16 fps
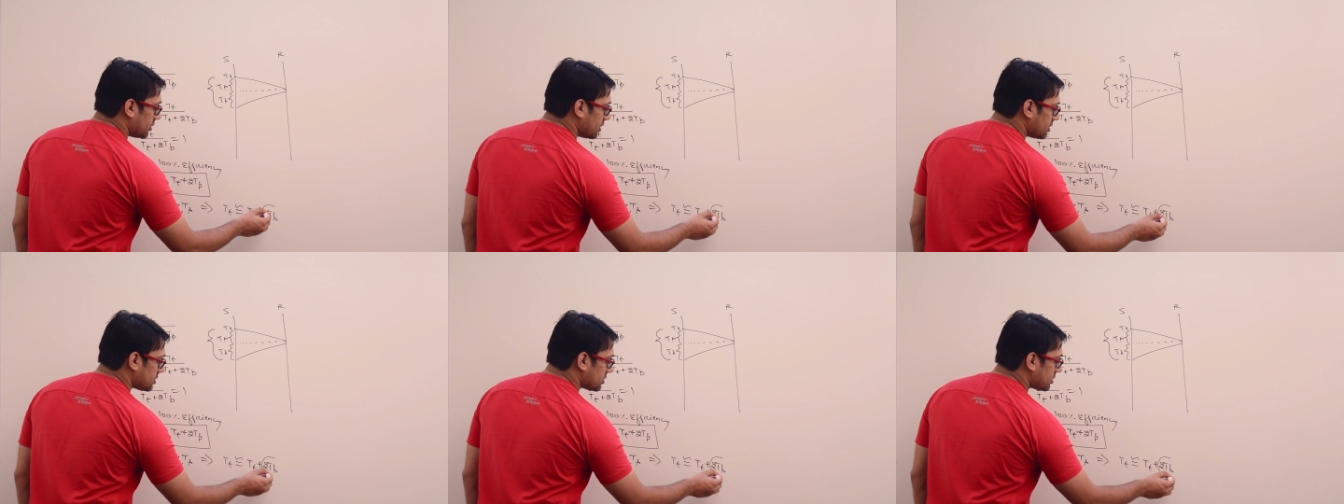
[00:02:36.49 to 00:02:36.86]

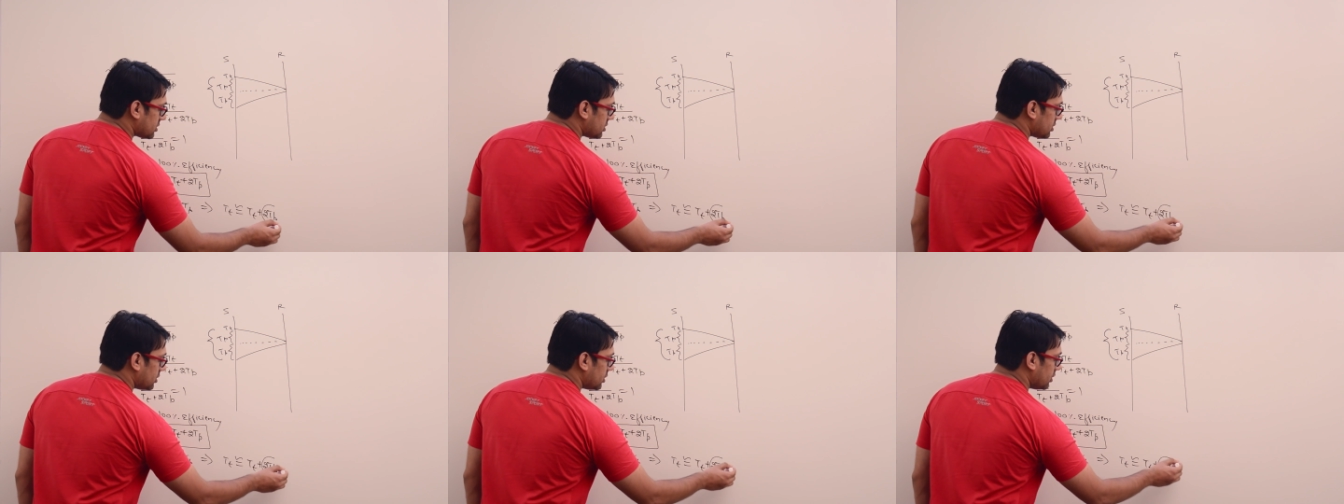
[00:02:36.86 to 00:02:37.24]

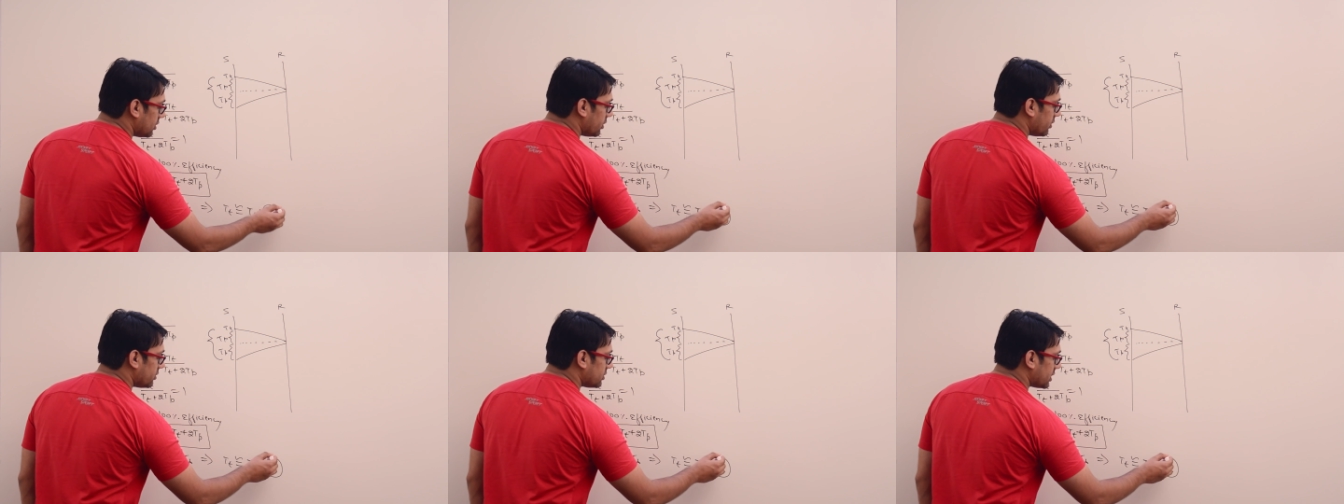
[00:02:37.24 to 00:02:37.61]
this
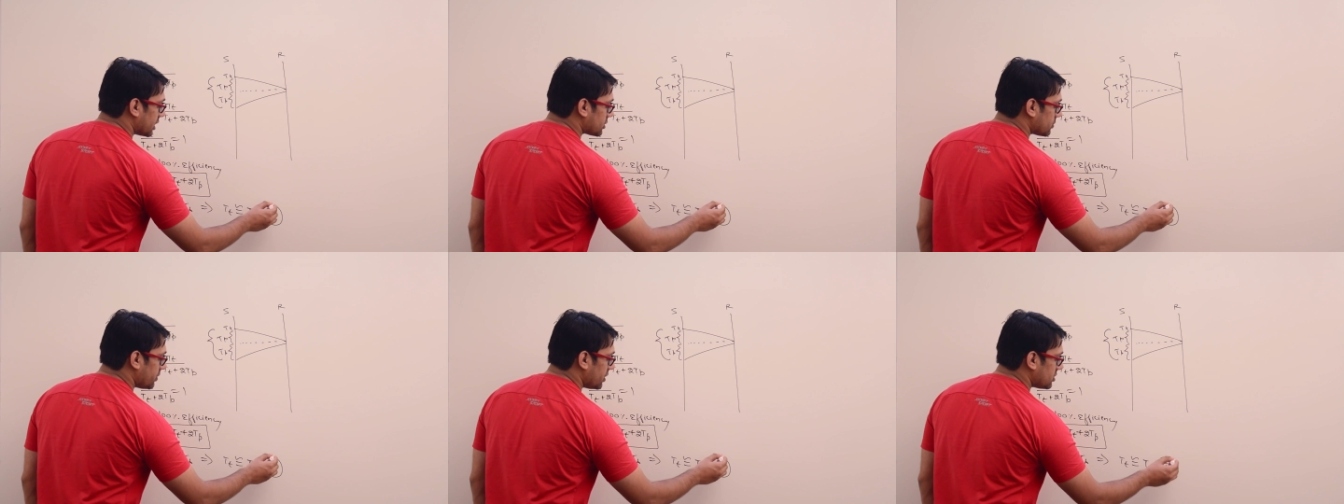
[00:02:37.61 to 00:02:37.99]

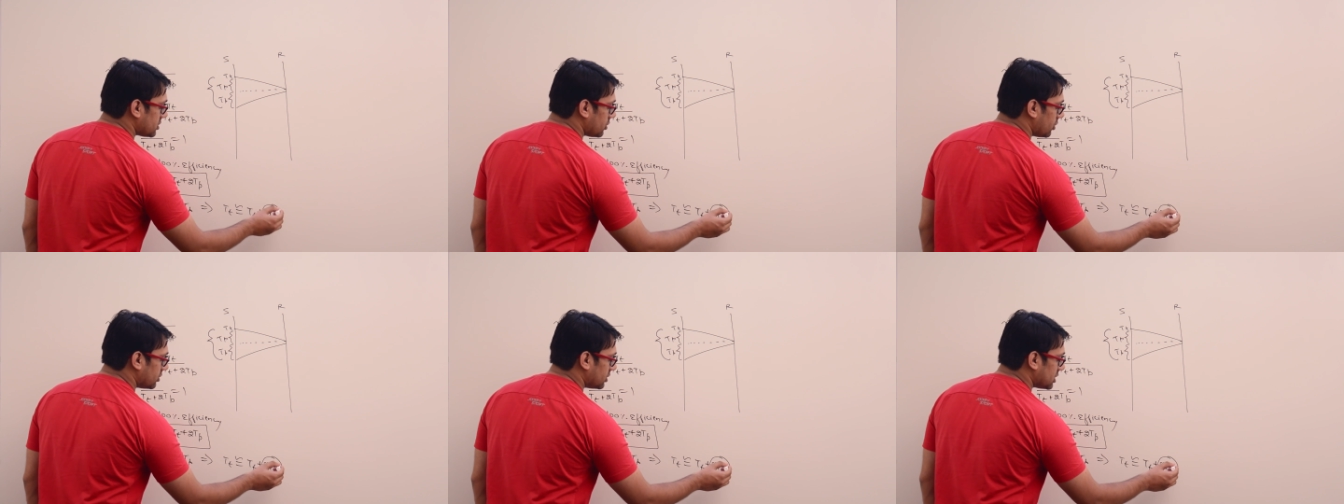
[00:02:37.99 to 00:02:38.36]

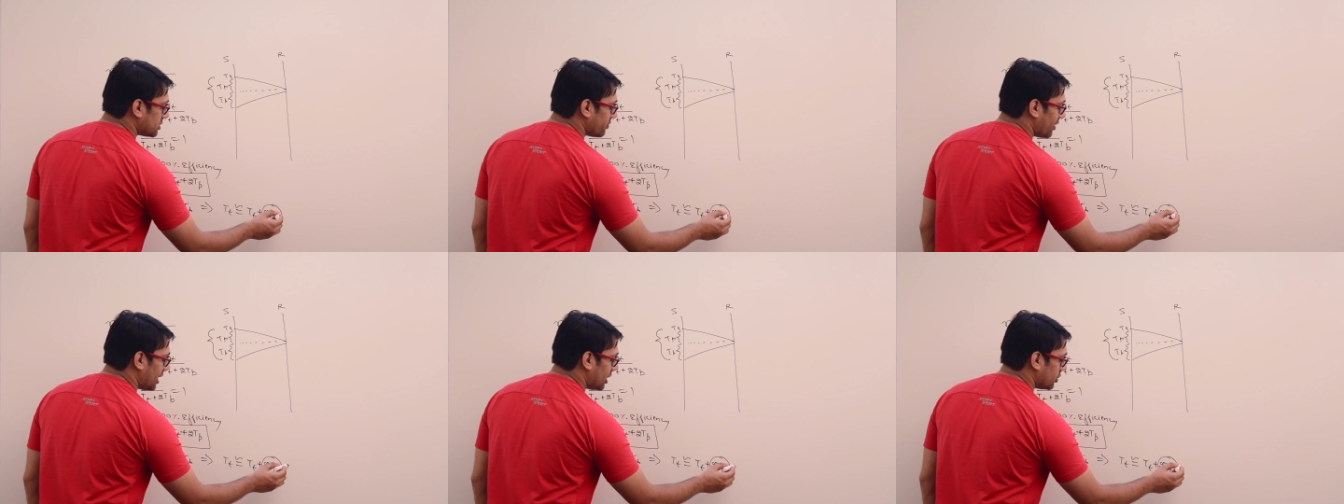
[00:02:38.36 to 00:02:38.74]
expression or this
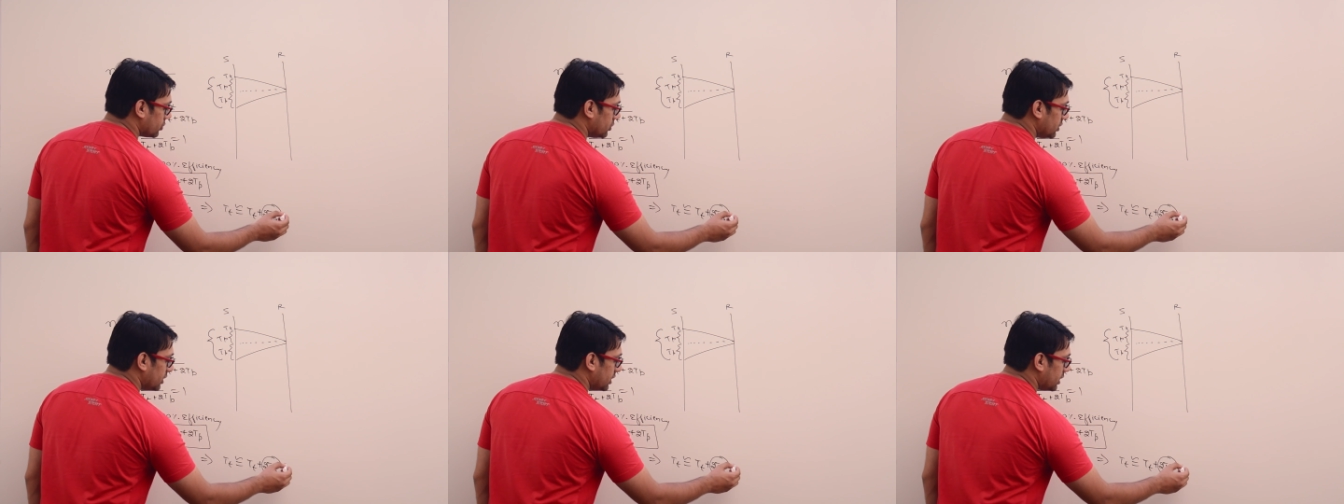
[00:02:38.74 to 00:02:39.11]

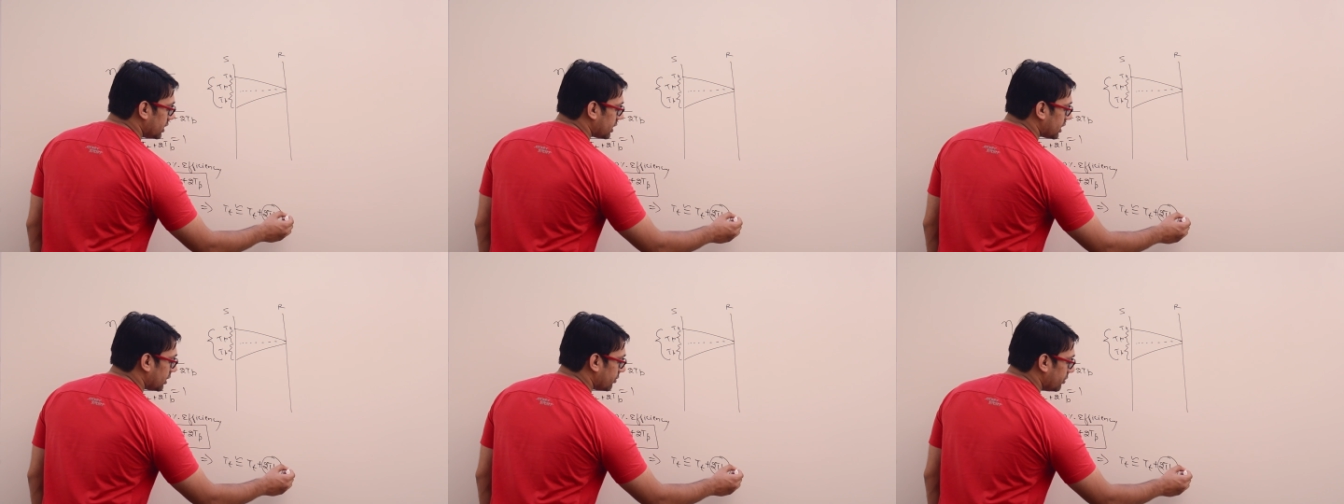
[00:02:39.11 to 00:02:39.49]
value
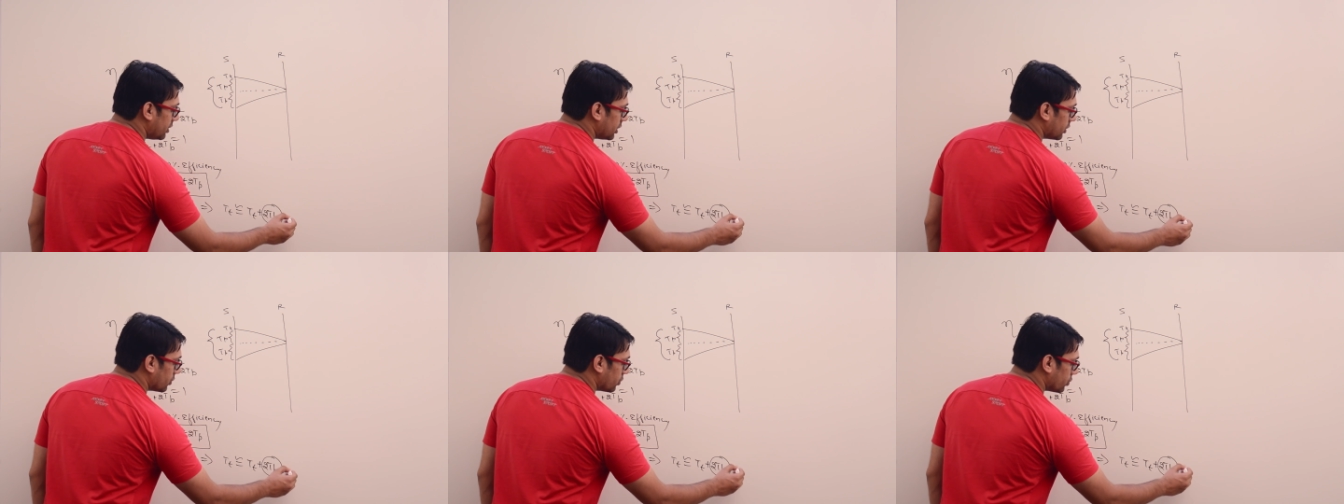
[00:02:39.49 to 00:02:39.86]
can
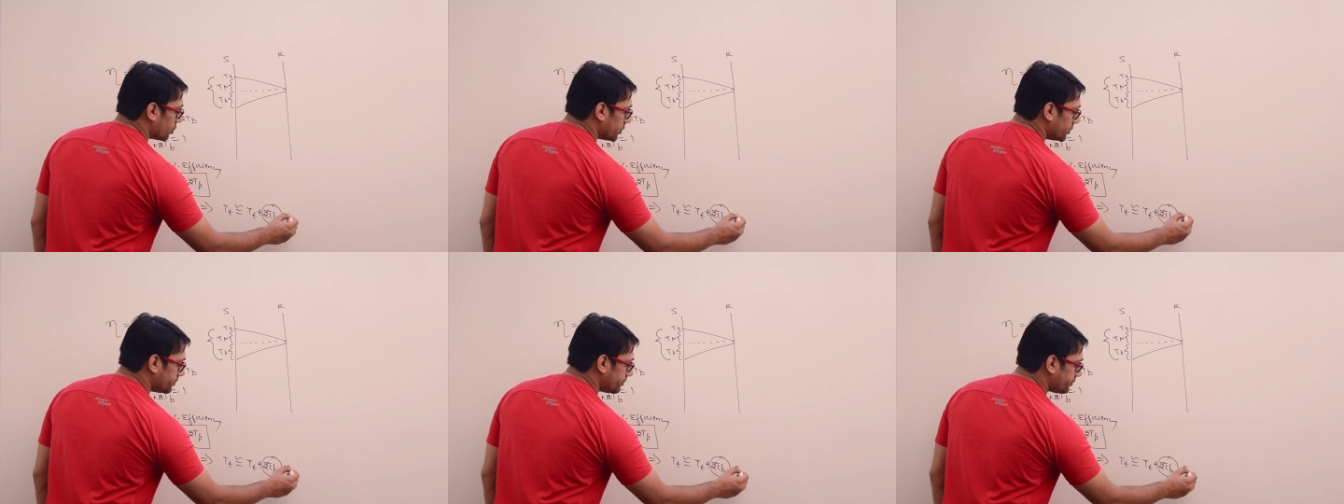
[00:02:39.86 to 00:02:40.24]
be ignored.